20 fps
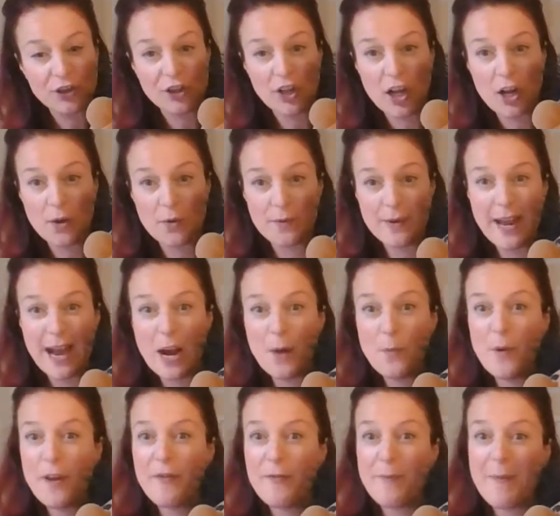So now
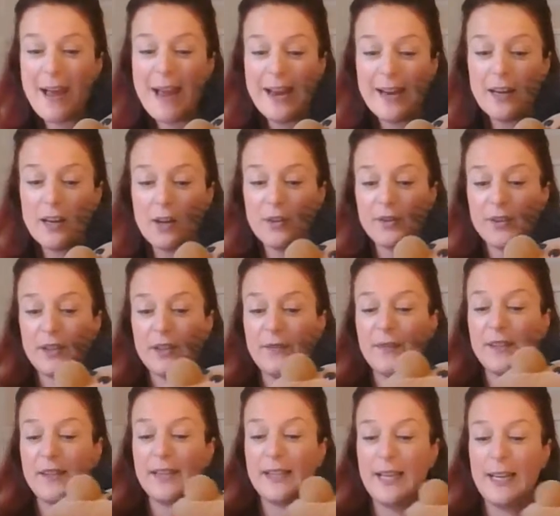we've made lots
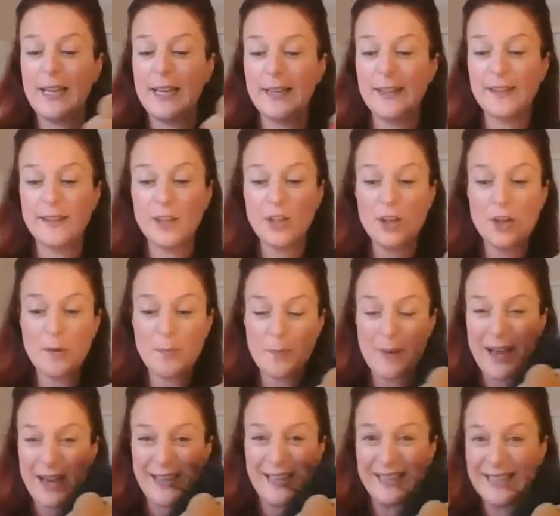of silly
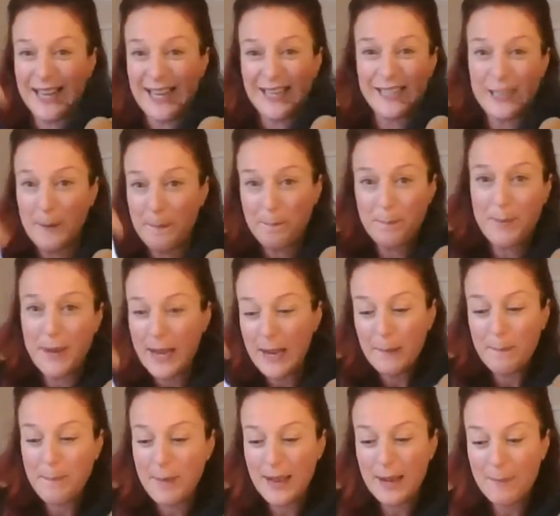soup and it's had a
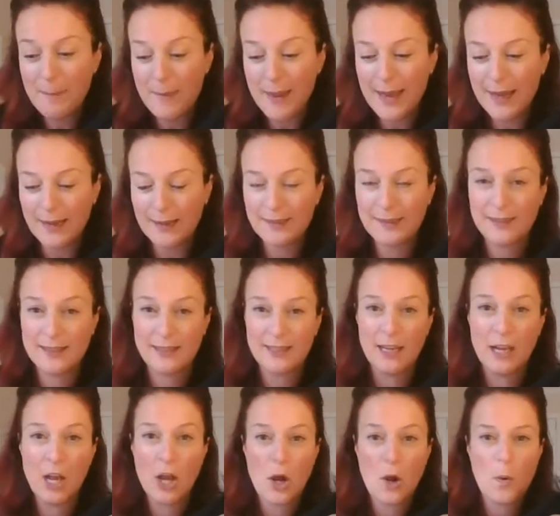big mix.
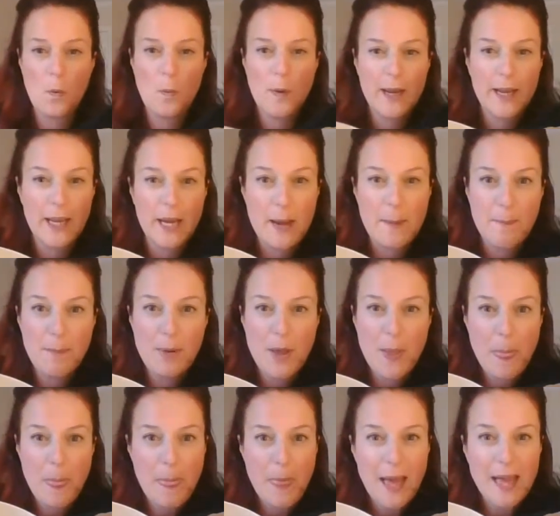We're going to
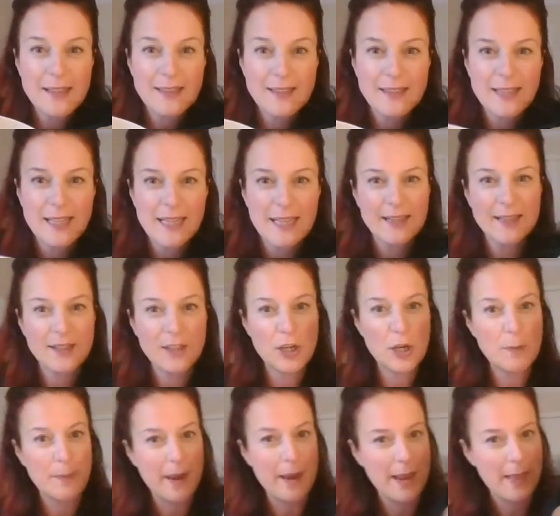put that silly
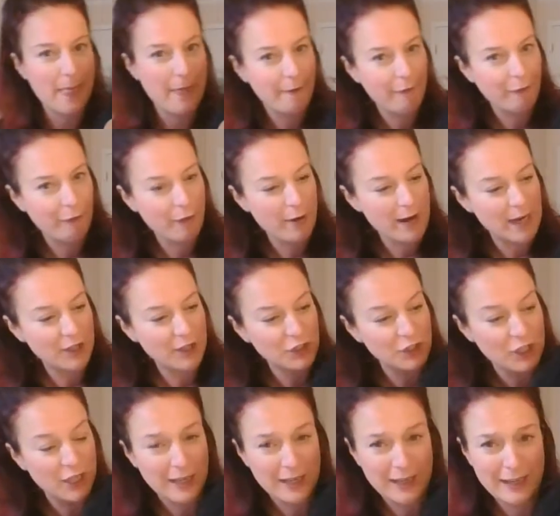soup in the
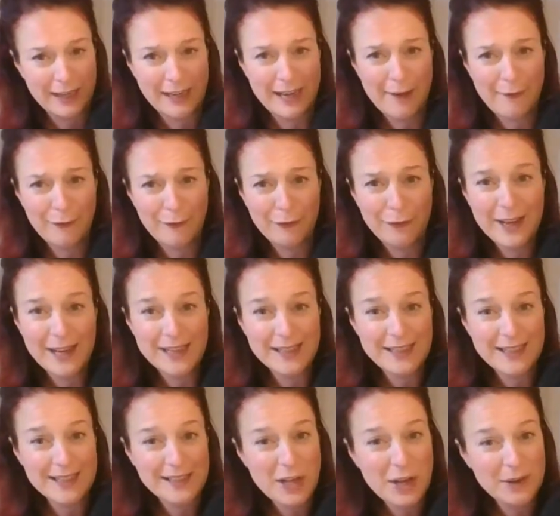fridge and
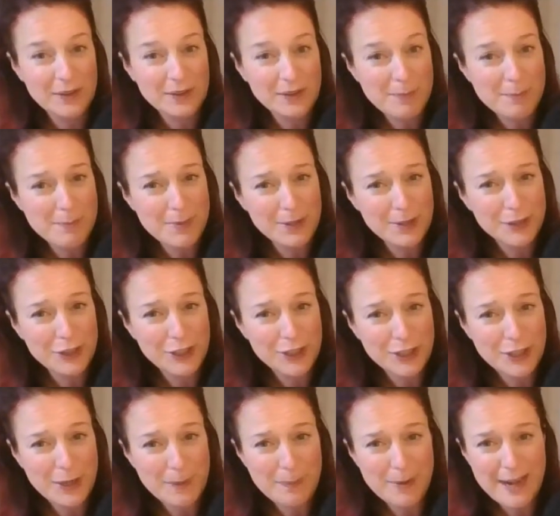Fizz is going to munch
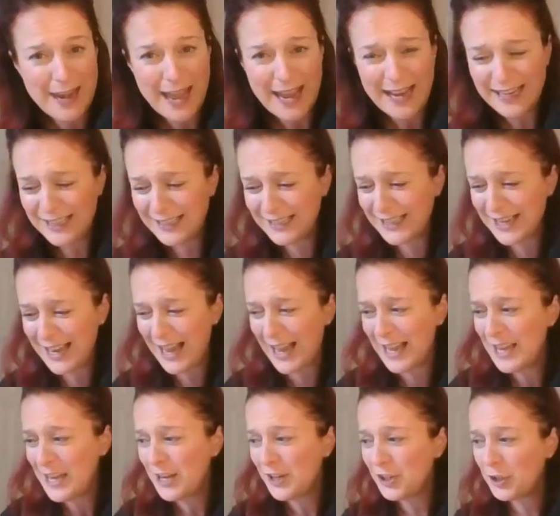it up
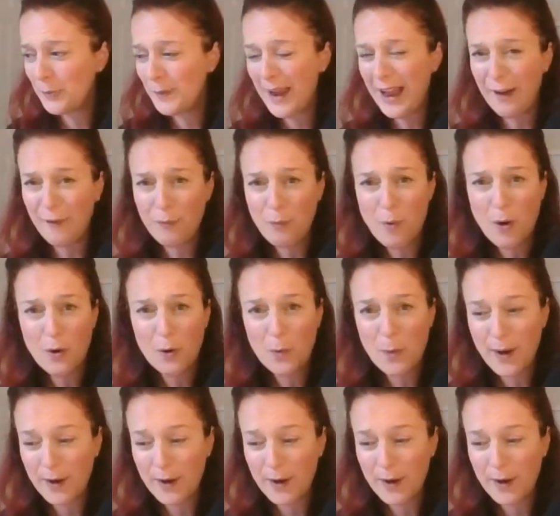later. Shall we have one